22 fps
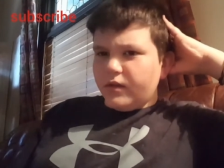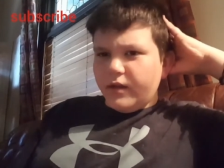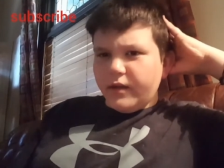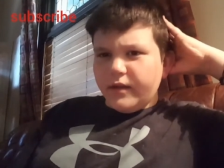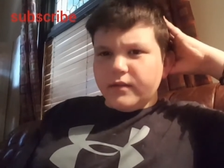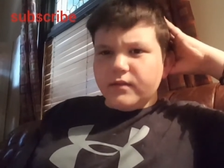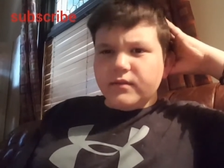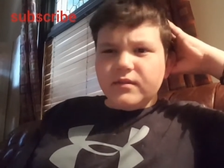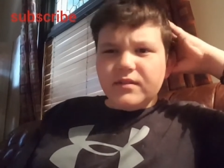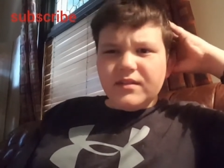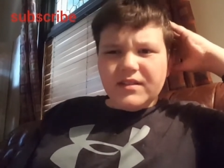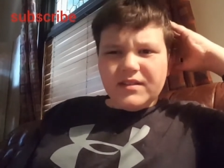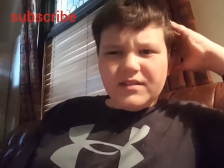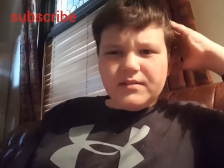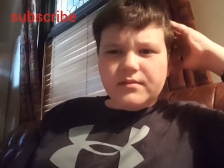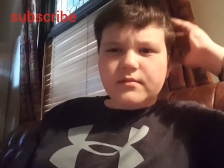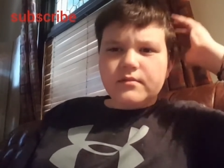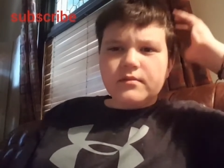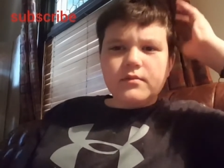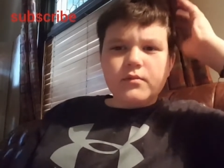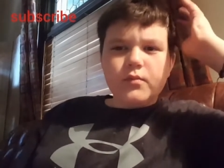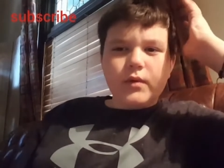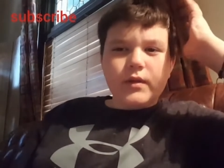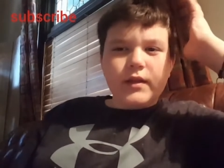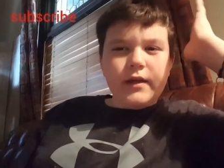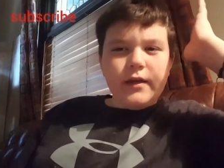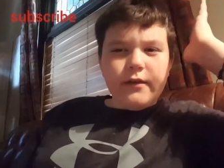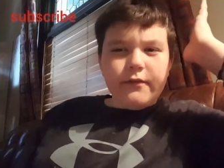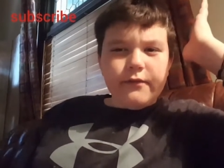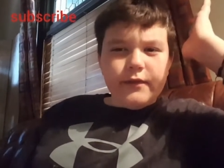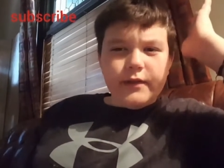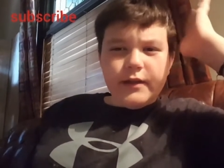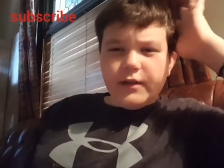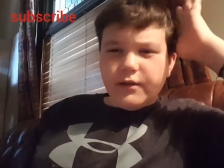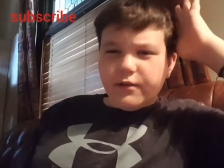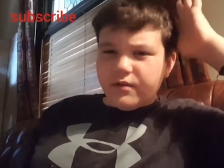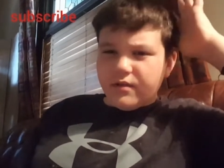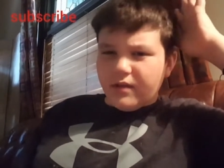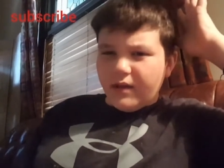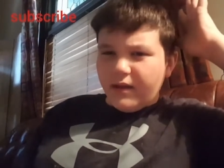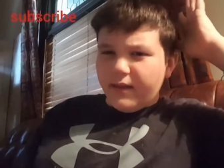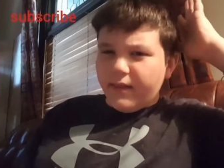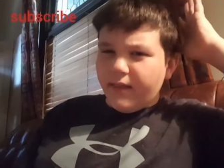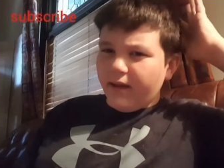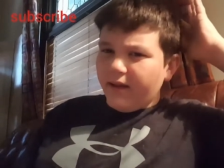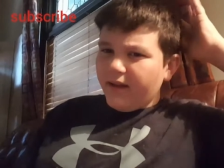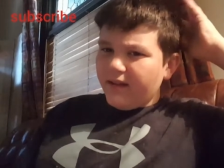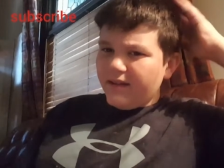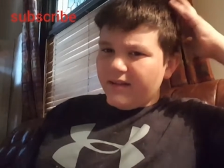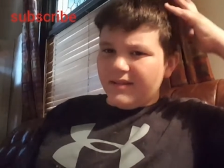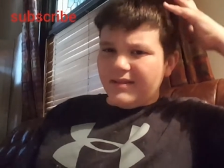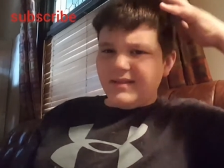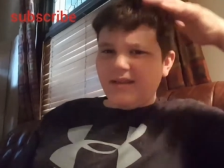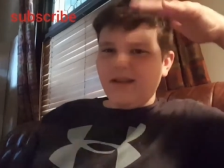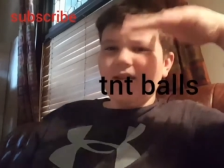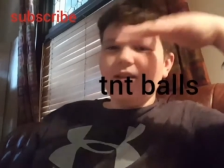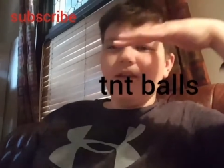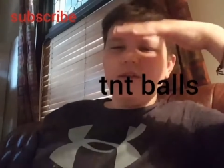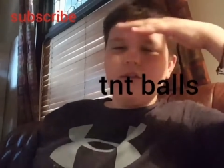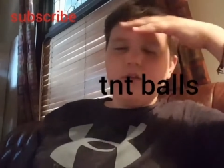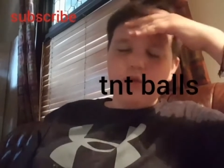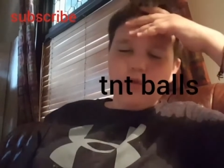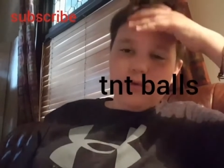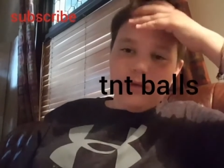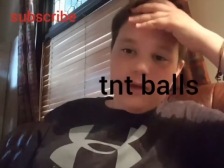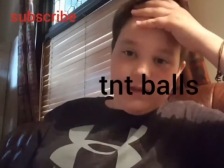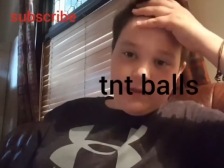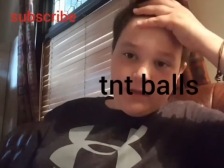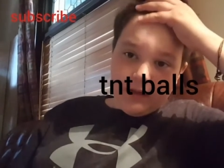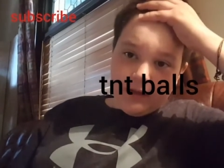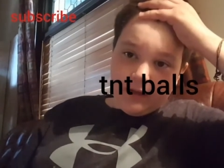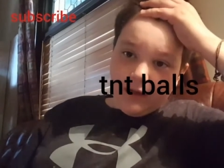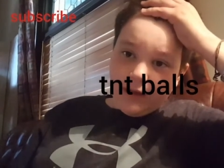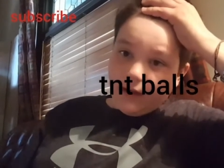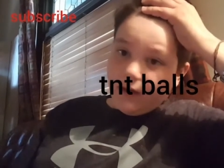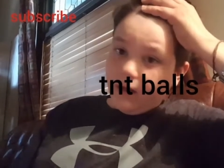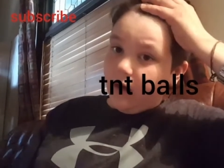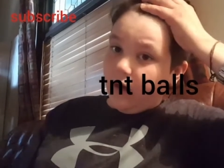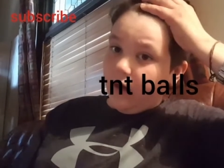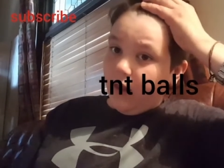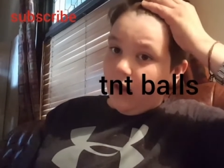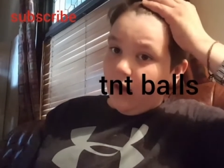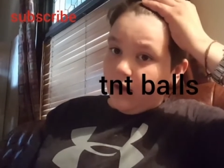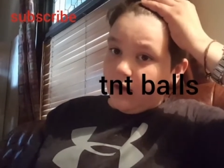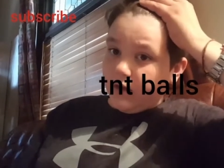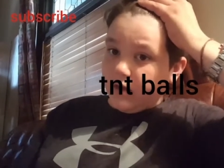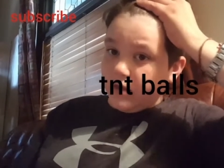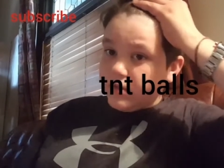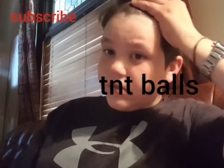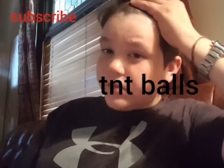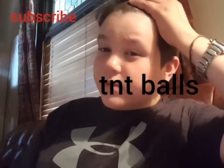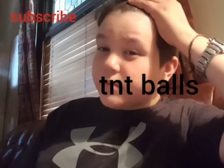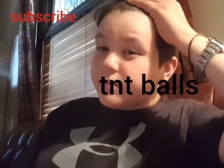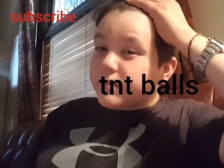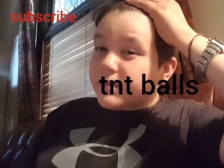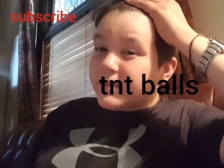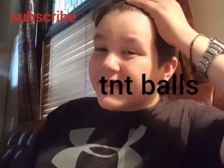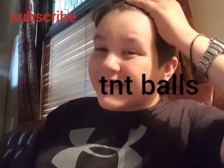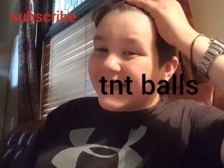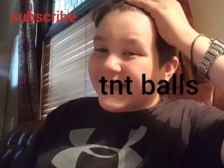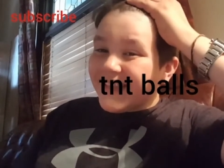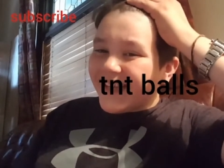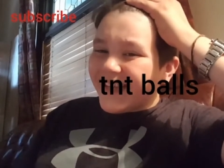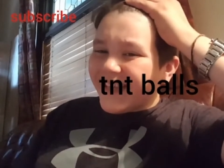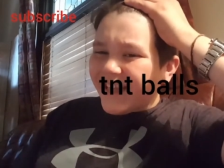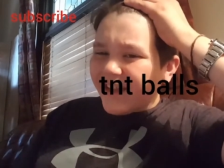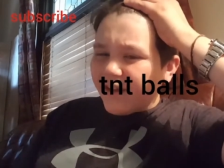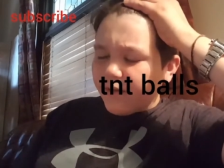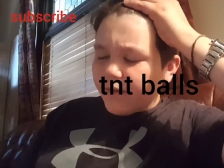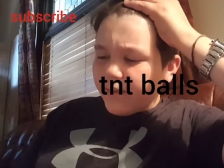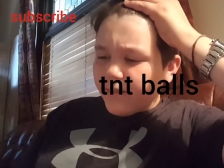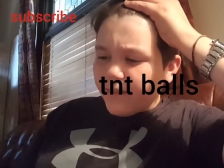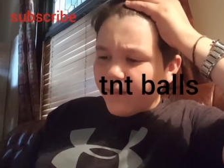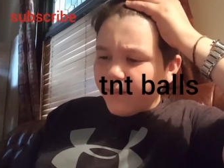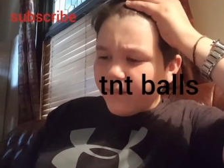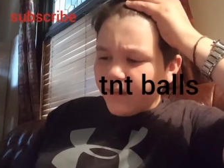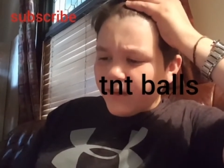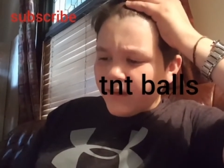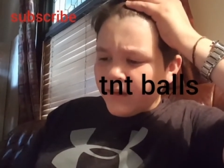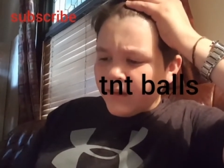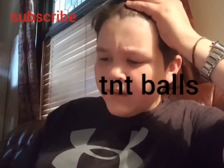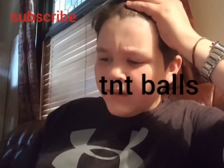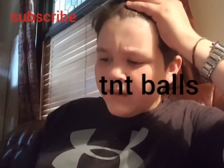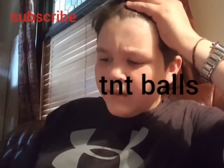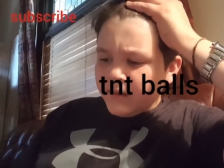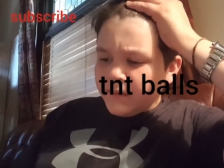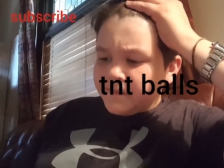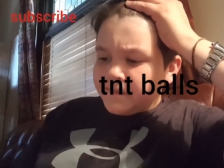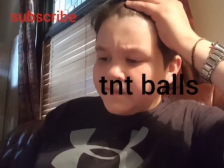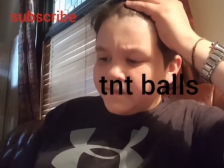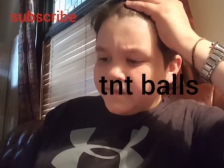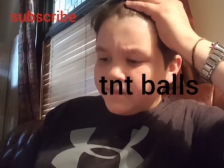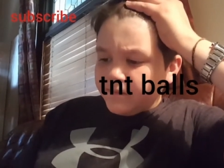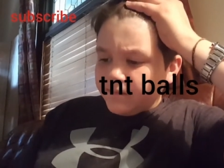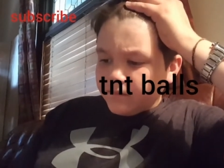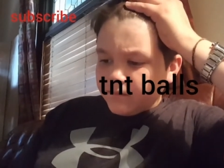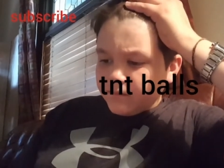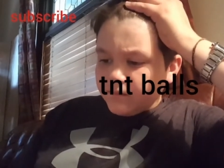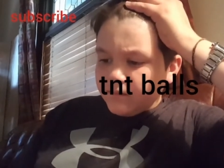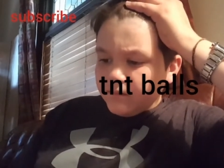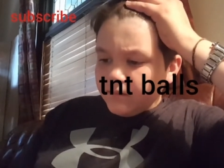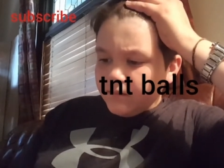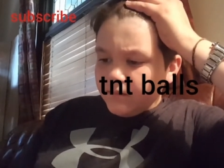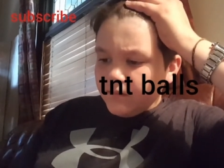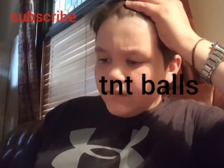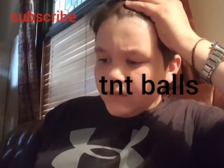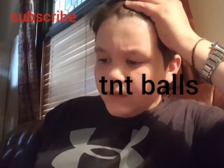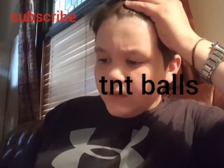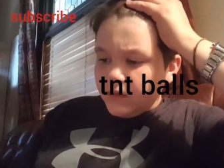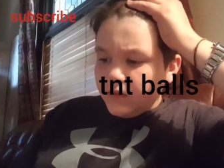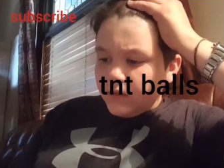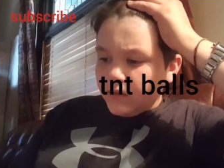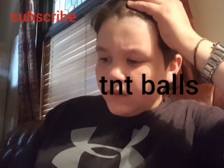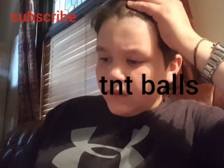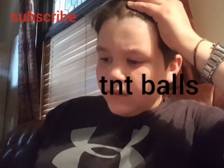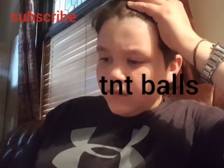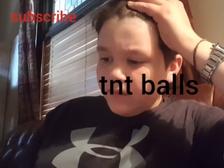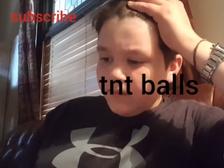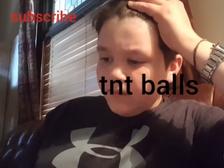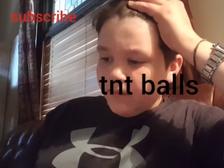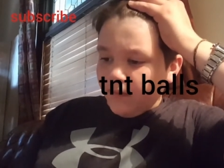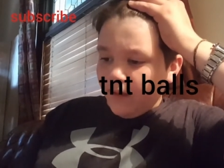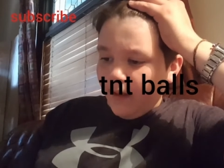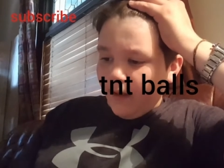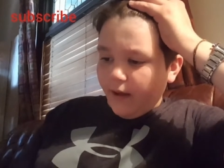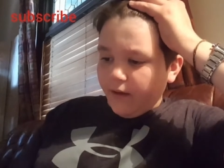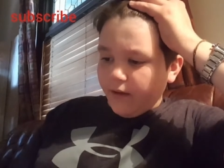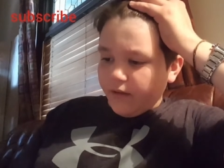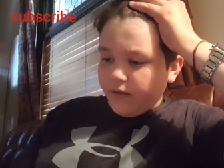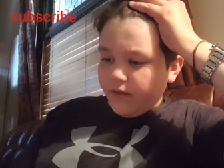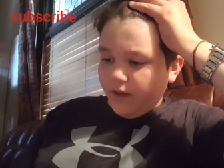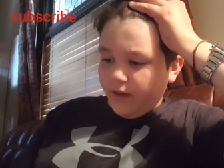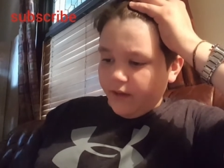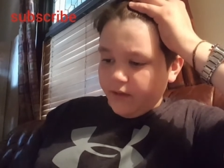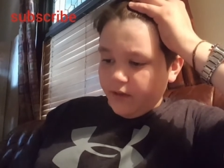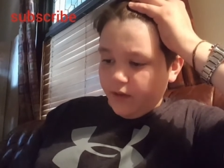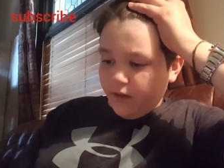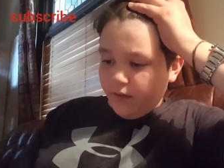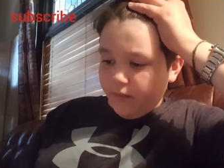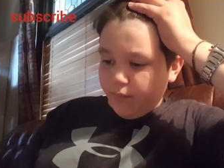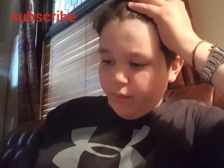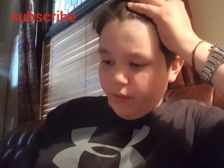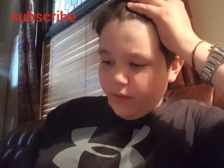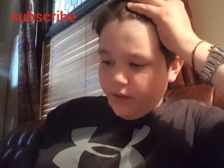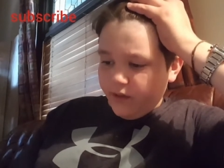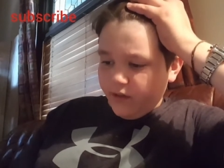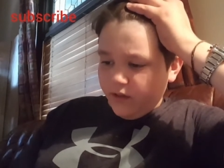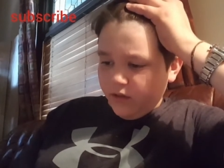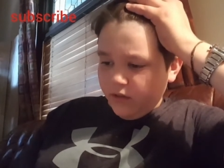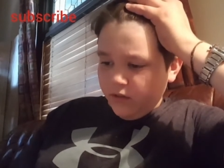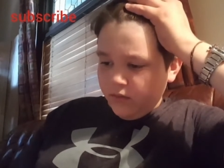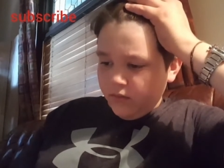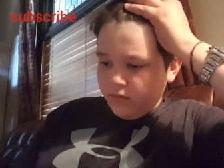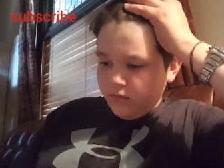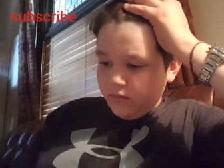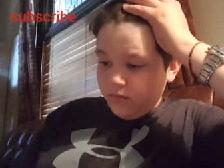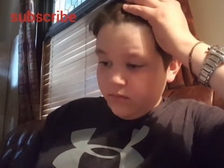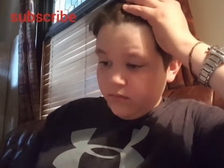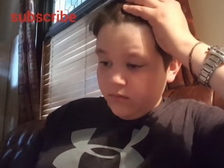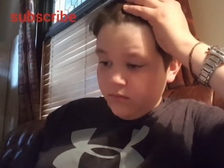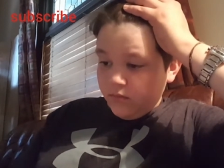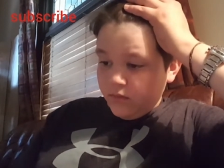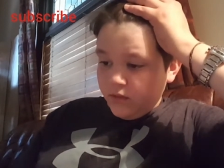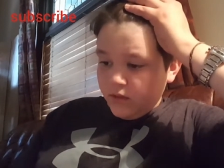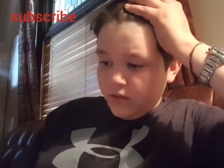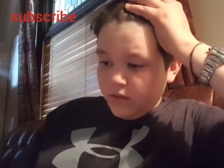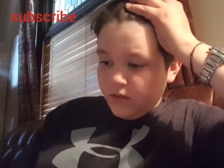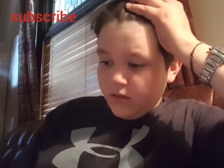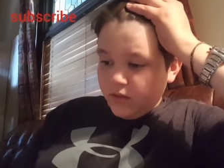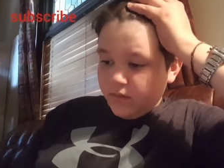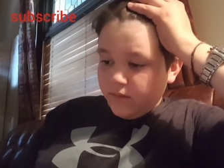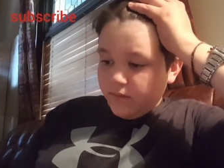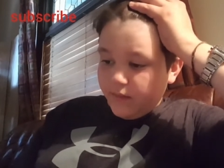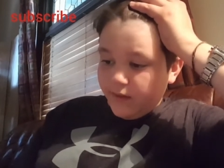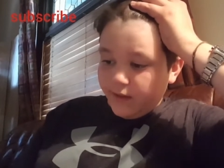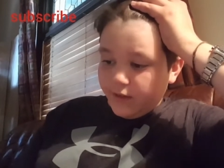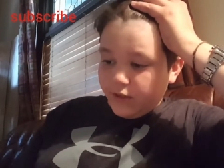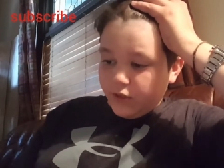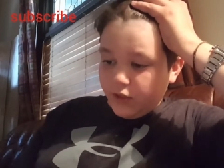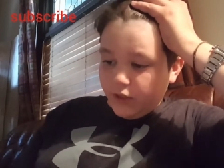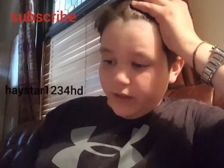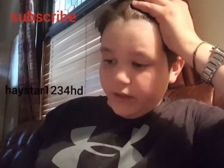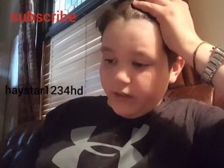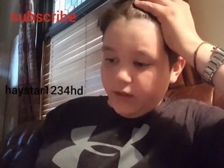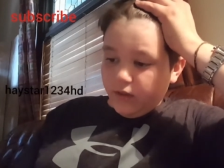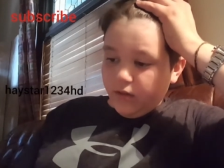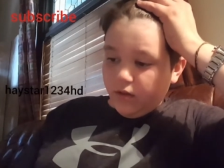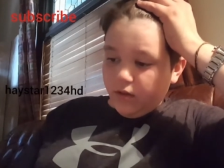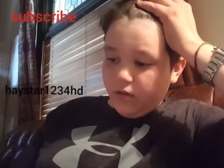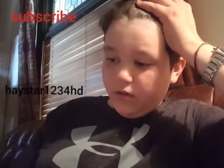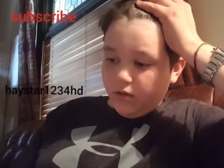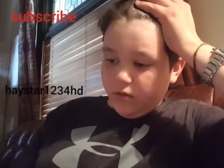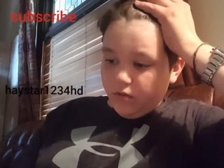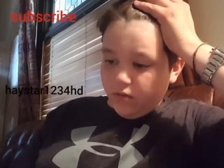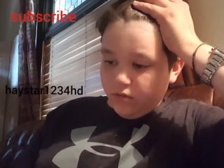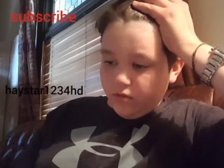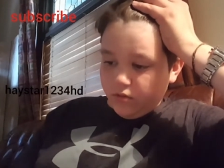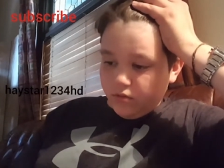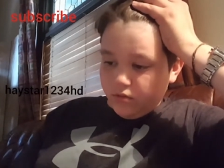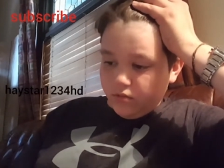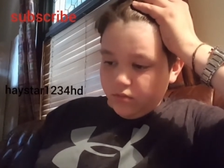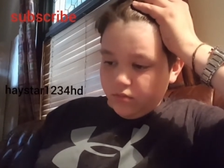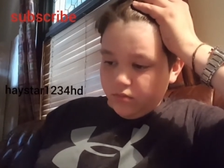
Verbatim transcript: Did, didn't one of your videos say they that you guys had like a lock or something? I can't remember. Um, Alexander Brill. Make sure to go.